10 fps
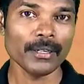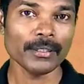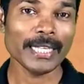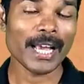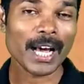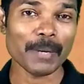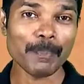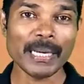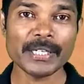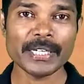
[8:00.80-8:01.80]
they are
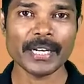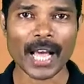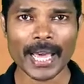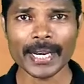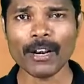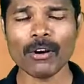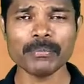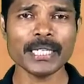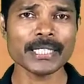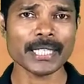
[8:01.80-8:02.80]
painted. Iron
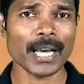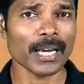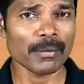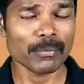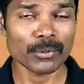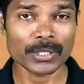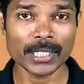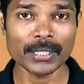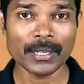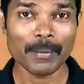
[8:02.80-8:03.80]
objects are
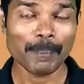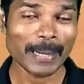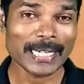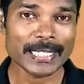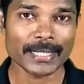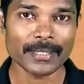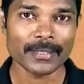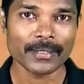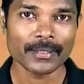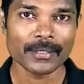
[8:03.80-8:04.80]
mostly painted
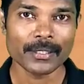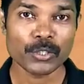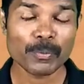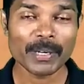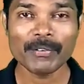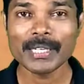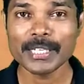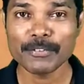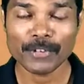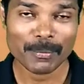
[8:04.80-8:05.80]
to prevent
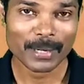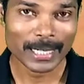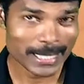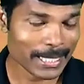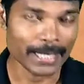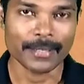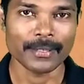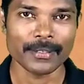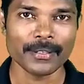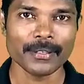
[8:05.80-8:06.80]
it from rusting.